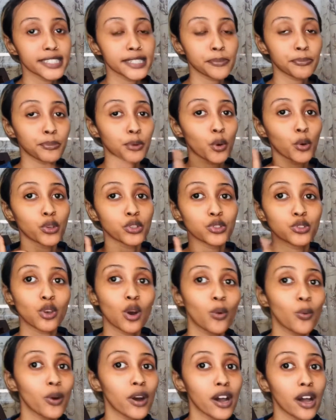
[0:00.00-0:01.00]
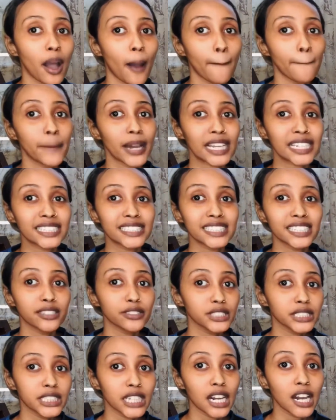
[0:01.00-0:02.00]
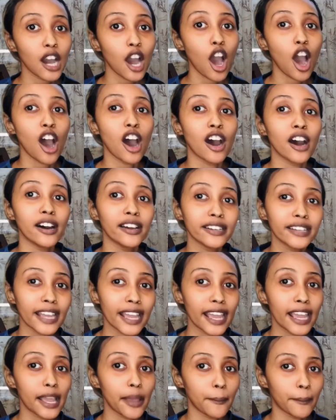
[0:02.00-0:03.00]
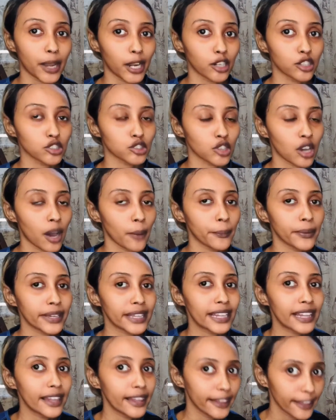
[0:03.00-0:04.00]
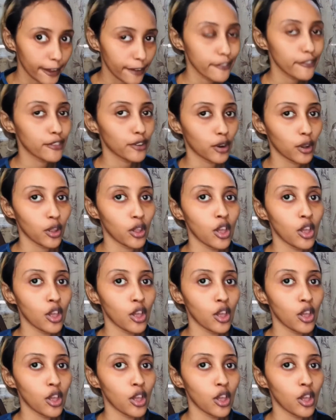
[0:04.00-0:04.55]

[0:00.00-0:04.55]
protozoa, bacteria on a microscopic level,